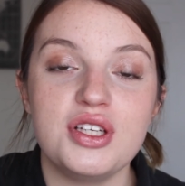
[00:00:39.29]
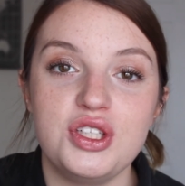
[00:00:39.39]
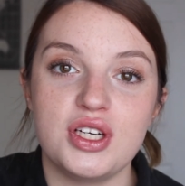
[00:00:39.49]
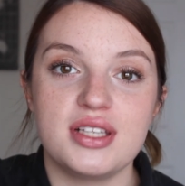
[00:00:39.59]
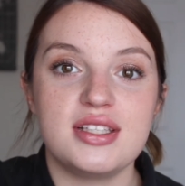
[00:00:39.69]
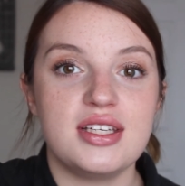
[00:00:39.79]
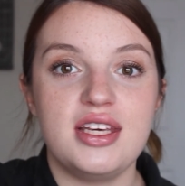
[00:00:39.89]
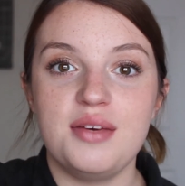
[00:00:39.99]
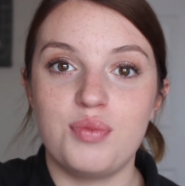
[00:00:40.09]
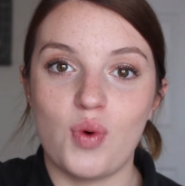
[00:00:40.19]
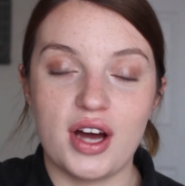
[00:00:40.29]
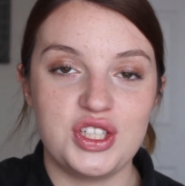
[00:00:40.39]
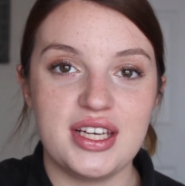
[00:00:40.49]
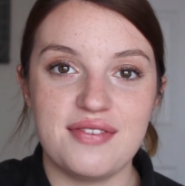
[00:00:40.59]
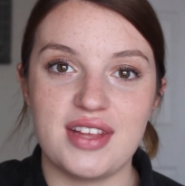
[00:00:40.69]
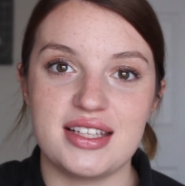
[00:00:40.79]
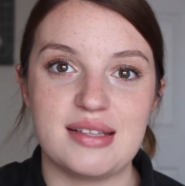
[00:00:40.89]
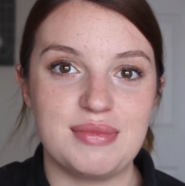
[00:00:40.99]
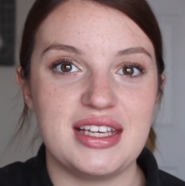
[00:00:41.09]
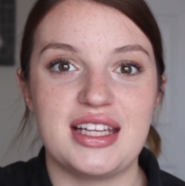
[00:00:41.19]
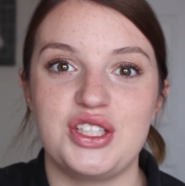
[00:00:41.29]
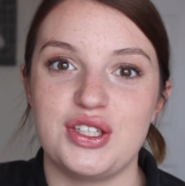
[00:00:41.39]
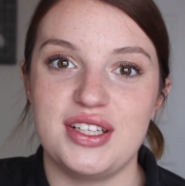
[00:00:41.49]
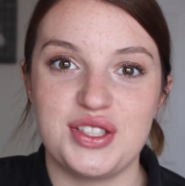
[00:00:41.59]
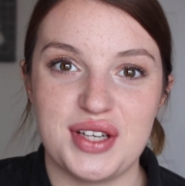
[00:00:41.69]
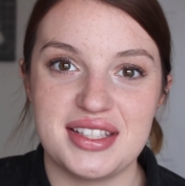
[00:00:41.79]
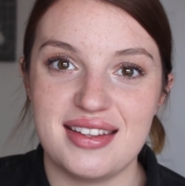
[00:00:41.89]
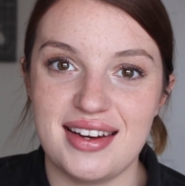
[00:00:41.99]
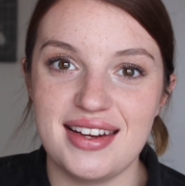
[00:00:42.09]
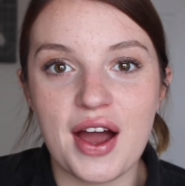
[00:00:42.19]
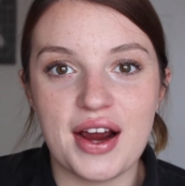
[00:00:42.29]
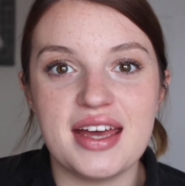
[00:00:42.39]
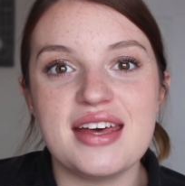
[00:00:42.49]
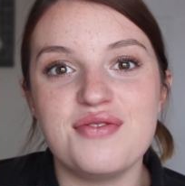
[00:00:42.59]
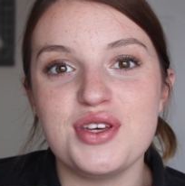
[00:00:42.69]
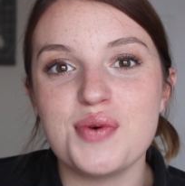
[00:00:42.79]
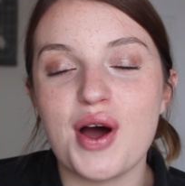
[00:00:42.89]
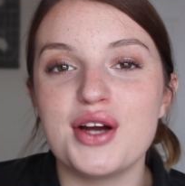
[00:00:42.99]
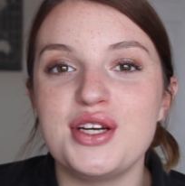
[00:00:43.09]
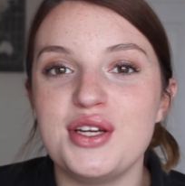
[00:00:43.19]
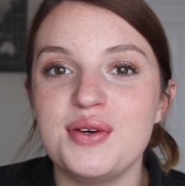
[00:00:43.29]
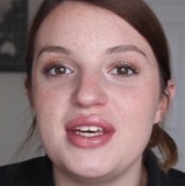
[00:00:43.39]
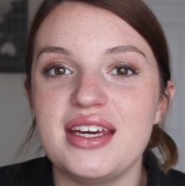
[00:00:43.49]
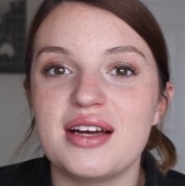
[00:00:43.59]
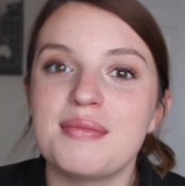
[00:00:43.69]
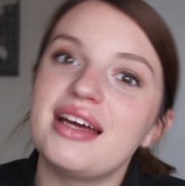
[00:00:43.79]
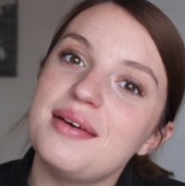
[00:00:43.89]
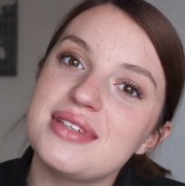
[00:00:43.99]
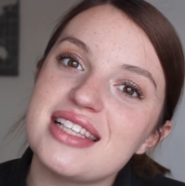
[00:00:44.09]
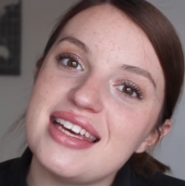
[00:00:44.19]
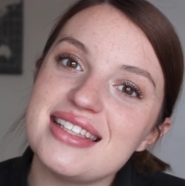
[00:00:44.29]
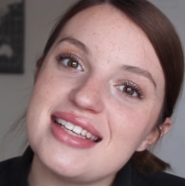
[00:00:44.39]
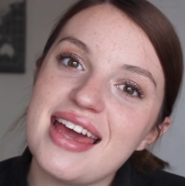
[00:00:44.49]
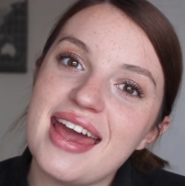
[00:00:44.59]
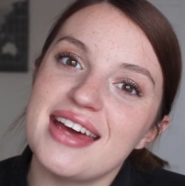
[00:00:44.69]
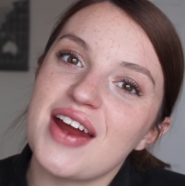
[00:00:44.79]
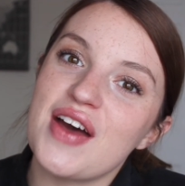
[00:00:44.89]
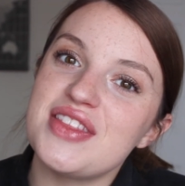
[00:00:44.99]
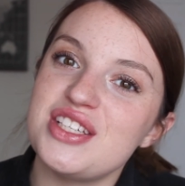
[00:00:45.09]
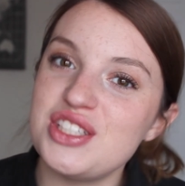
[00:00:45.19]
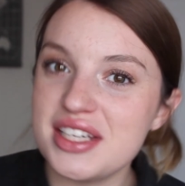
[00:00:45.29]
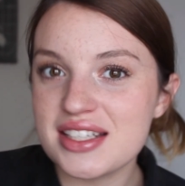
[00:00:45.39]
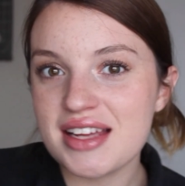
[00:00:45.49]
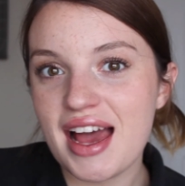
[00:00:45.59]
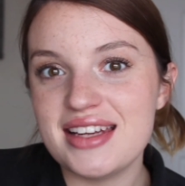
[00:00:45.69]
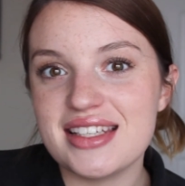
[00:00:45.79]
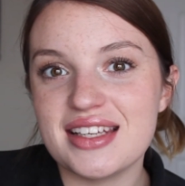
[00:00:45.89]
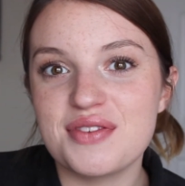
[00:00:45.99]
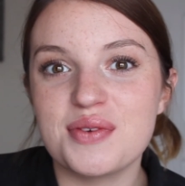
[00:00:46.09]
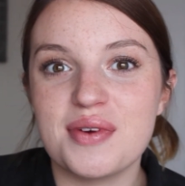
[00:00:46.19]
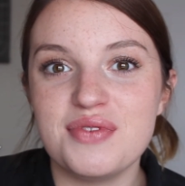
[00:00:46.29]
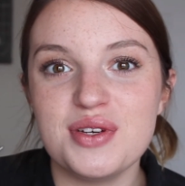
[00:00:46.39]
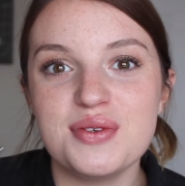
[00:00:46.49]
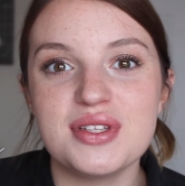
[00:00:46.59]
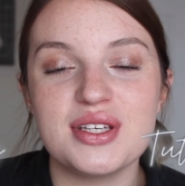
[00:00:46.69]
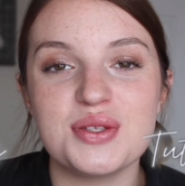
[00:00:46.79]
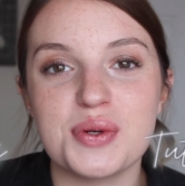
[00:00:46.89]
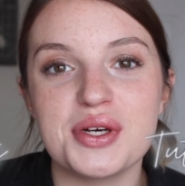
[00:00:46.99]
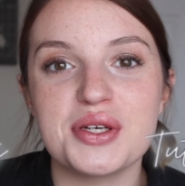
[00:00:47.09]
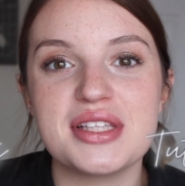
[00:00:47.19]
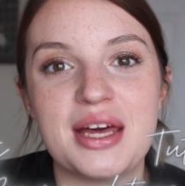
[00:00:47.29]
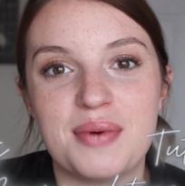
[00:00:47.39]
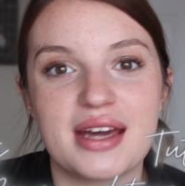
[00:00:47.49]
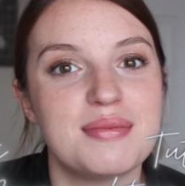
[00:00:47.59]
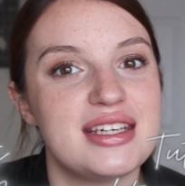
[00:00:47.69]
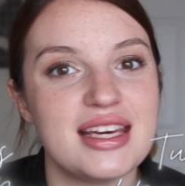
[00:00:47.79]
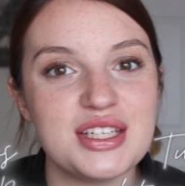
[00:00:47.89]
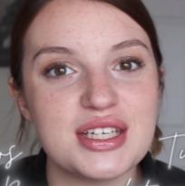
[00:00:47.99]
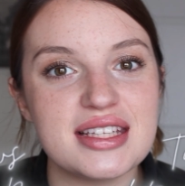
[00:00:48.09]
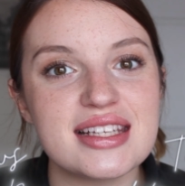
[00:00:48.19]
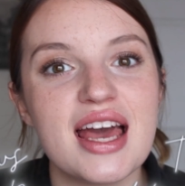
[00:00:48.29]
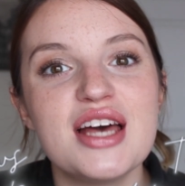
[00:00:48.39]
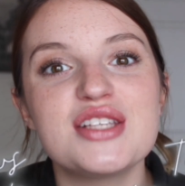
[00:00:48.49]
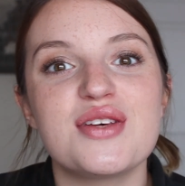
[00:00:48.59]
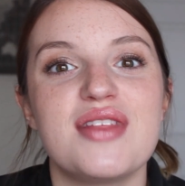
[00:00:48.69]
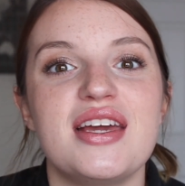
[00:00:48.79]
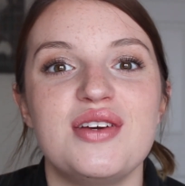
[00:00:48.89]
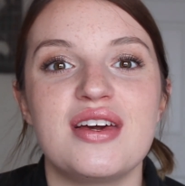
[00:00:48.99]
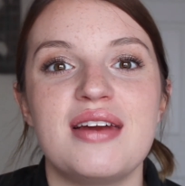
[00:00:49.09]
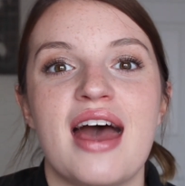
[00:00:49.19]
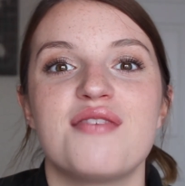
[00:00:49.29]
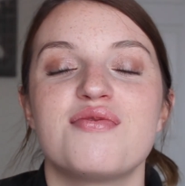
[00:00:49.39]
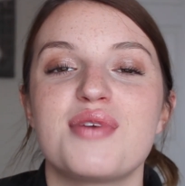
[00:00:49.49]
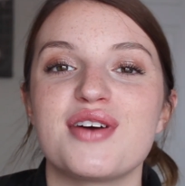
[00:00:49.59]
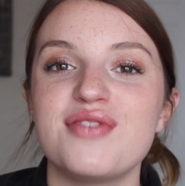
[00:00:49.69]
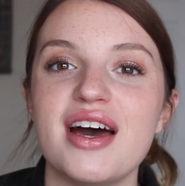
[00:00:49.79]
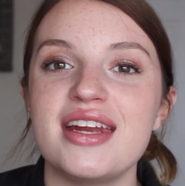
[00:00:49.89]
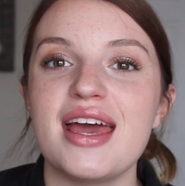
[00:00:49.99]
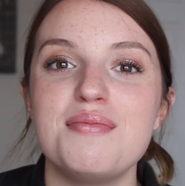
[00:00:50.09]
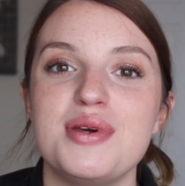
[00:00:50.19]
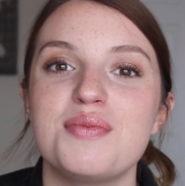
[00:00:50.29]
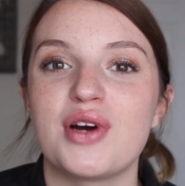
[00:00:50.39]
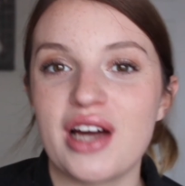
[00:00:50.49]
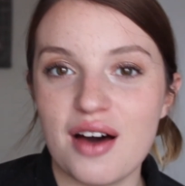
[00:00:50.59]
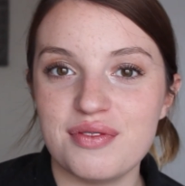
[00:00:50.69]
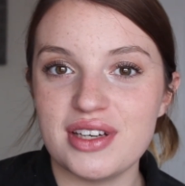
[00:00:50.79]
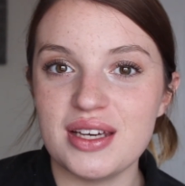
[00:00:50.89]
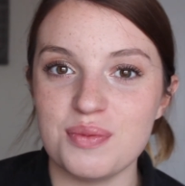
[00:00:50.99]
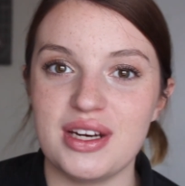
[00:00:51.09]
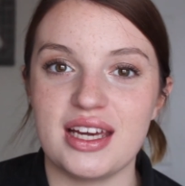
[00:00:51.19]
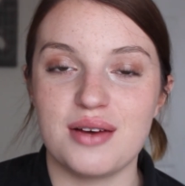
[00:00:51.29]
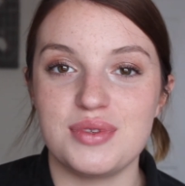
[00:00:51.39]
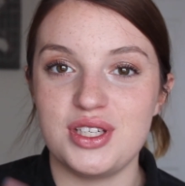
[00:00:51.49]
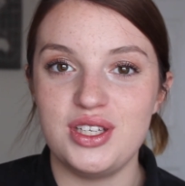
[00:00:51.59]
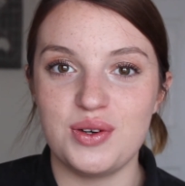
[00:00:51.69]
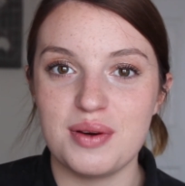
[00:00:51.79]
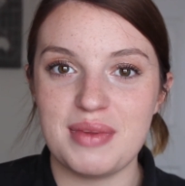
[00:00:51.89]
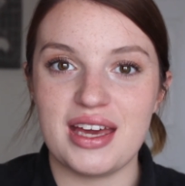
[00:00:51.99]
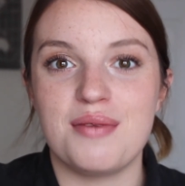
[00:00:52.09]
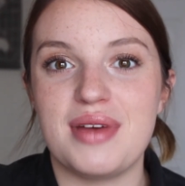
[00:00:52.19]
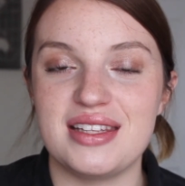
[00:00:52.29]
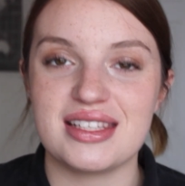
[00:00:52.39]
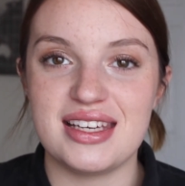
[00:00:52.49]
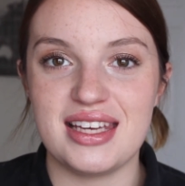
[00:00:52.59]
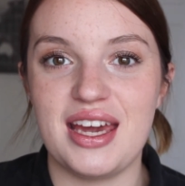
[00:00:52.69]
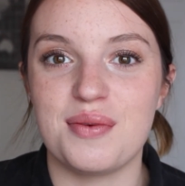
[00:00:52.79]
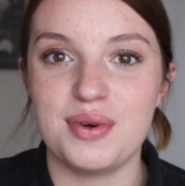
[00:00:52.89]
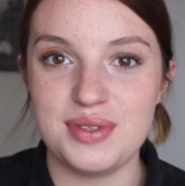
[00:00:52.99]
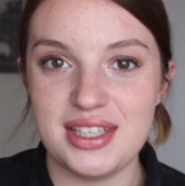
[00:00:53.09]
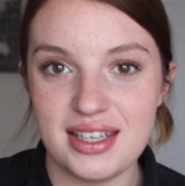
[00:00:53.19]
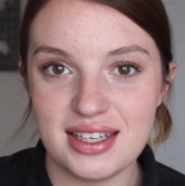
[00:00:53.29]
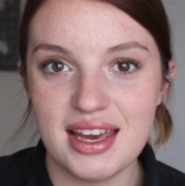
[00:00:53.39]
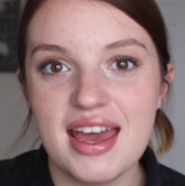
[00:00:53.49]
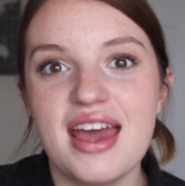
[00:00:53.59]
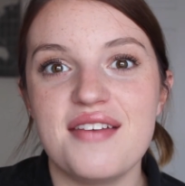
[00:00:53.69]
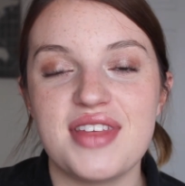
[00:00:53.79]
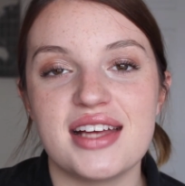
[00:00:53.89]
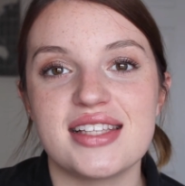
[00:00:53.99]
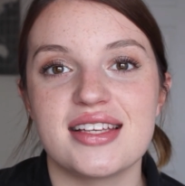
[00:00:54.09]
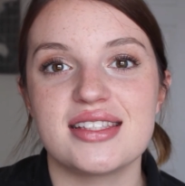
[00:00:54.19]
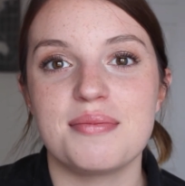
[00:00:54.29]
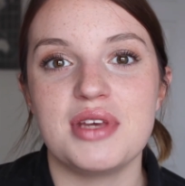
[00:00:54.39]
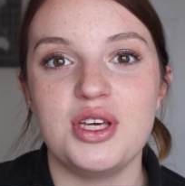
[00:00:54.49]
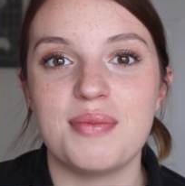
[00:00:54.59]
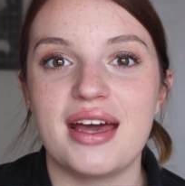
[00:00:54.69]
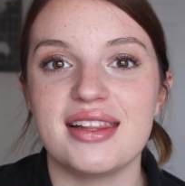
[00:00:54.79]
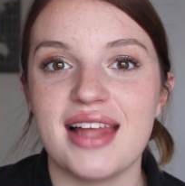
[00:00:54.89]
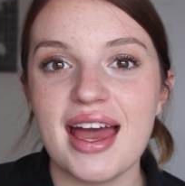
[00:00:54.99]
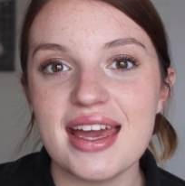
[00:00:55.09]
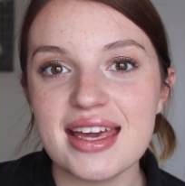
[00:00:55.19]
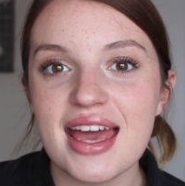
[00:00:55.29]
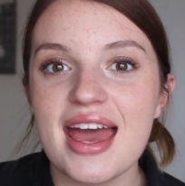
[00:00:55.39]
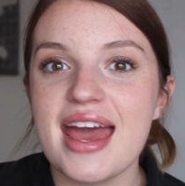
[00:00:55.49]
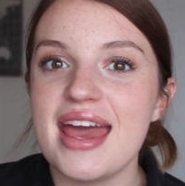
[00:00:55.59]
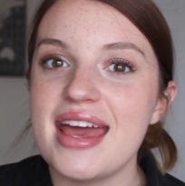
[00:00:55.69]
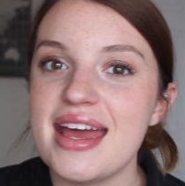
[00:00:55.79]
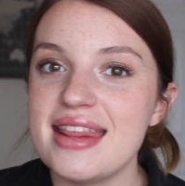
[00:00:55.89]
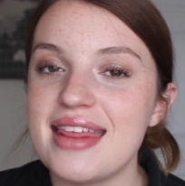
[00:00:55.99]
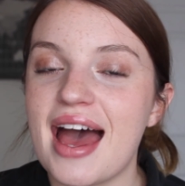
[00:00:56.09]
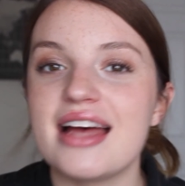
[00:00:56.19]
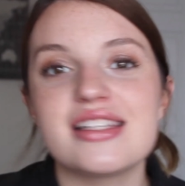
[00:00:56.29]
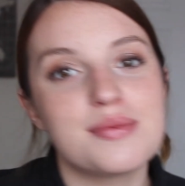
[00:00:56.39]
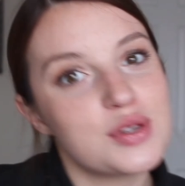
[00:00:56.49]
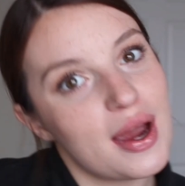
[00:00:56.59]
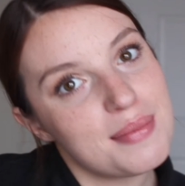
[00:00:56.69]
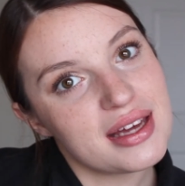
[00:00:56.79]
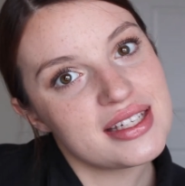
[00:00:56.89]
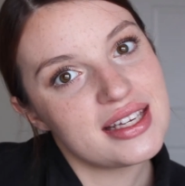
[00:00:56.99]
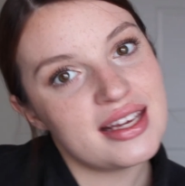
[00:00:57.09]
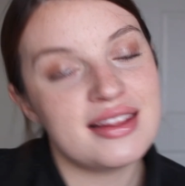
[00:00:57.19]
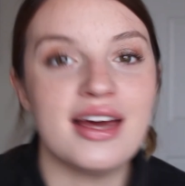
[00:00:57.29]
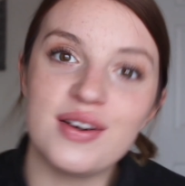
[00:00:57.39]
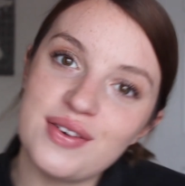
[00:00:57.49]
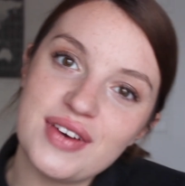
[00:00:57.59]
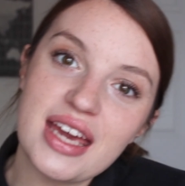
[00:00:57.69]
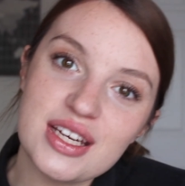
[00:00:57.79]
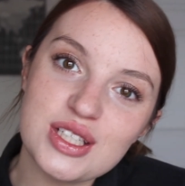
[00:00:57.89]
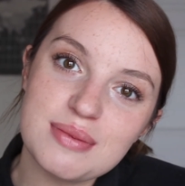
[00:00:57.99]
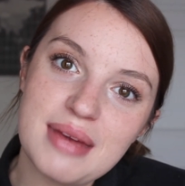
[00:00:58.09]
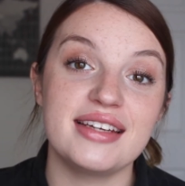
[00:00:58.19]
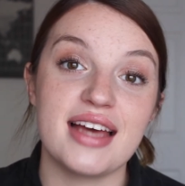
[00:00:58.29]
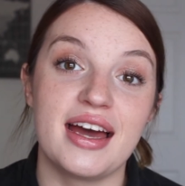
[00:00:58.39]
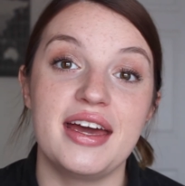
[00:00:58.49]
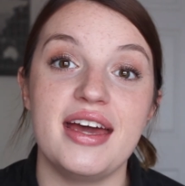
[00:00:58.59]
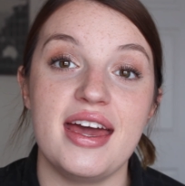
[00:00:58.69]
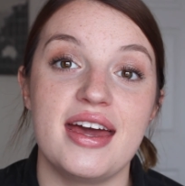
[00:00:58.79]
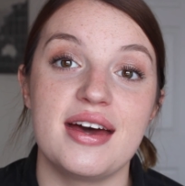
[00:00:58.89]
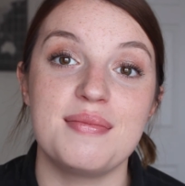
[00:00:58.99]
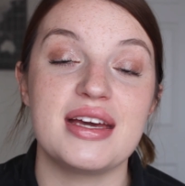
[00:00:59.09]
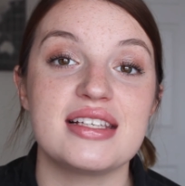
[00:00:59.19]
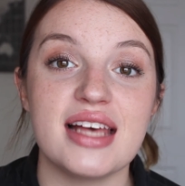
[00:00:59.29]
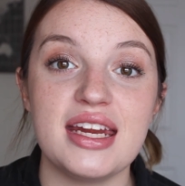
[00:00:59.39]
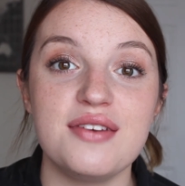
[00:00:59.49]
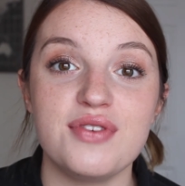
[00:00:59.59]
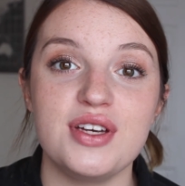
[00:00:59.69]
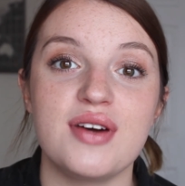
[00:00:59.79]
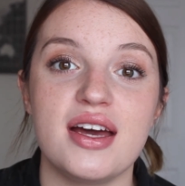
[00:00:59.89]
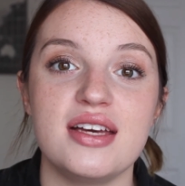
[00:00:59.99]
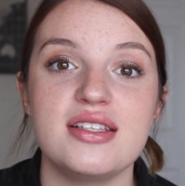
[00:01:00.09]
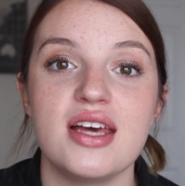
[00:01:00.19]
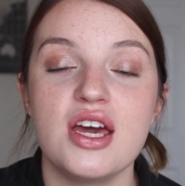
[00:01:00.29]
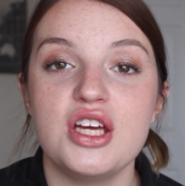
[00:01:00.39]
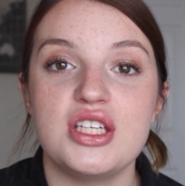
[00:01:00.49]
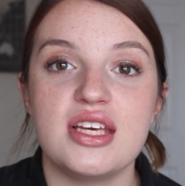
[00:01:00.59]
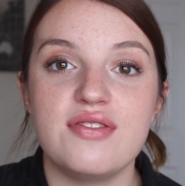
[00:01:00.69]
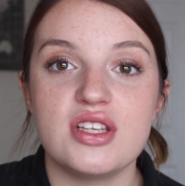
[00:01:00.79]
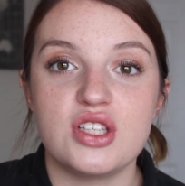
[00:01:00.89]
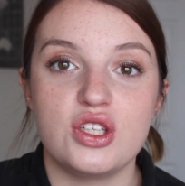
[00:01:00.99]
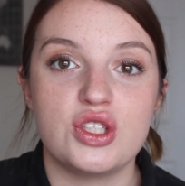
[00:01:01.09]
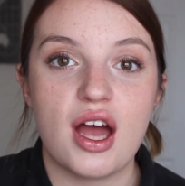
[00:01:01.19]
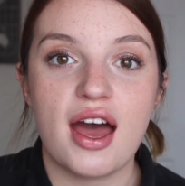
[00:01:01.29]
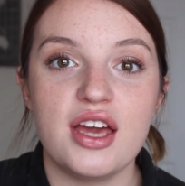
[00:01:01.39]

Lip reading: Just keep watching if that's something that you're interested in. Right, if you are new here, my name is Kinsey, and on this channel I deliver reviews, tutorials, and recommendations so that you can have more fun and be more confident when it comes to your makeup and skincare routine. If that sounds something you might like, hit that subscribe button, hit that notification bell. I am excited for you guys to give this a try.